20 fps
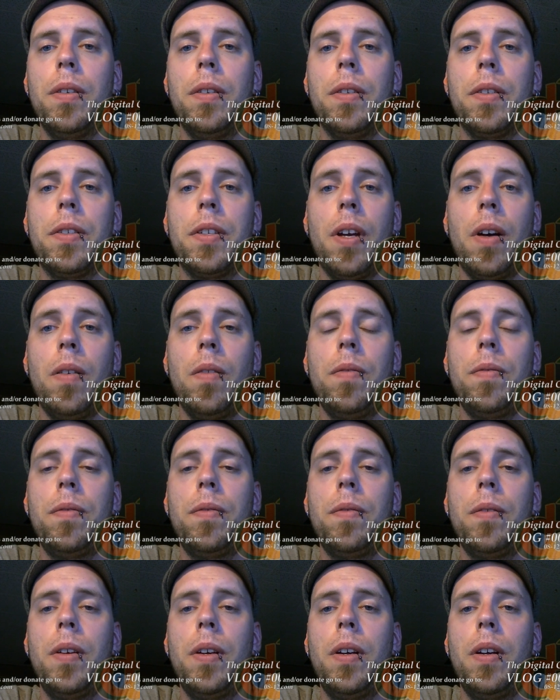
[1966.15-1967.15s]
yourself
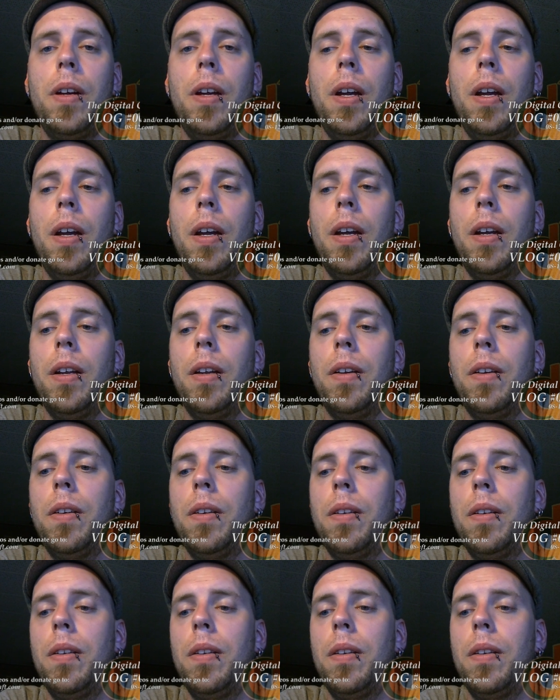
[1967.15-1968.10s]
and